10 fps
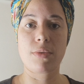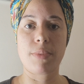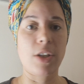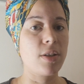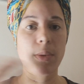
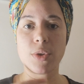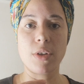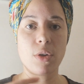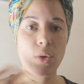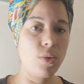because I
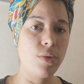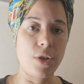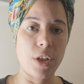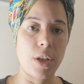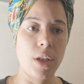wasn't called
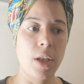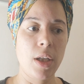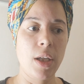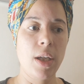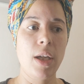to.
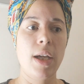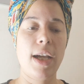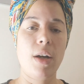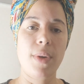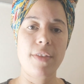
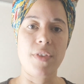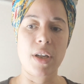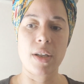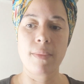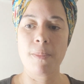However,